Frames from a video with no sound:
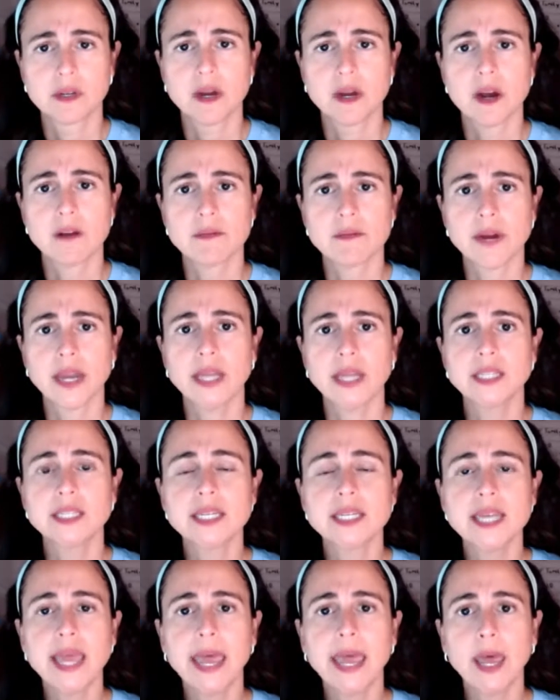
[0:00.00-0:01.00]
all right,
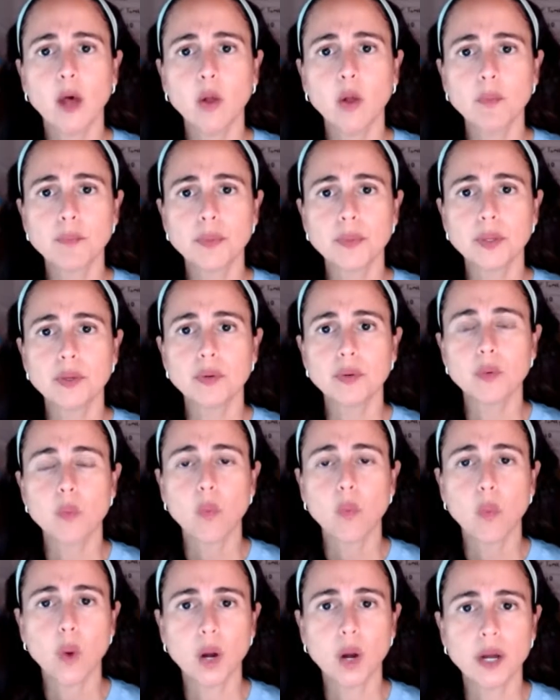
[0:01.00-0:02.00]
to help you,
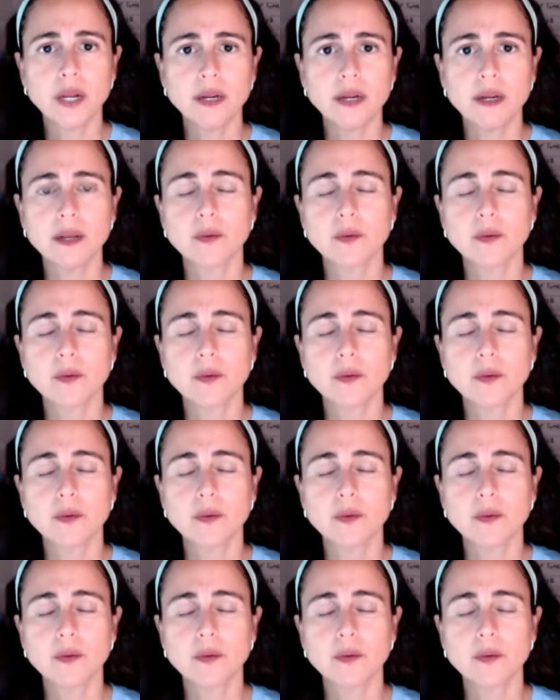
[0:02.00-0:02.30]
one,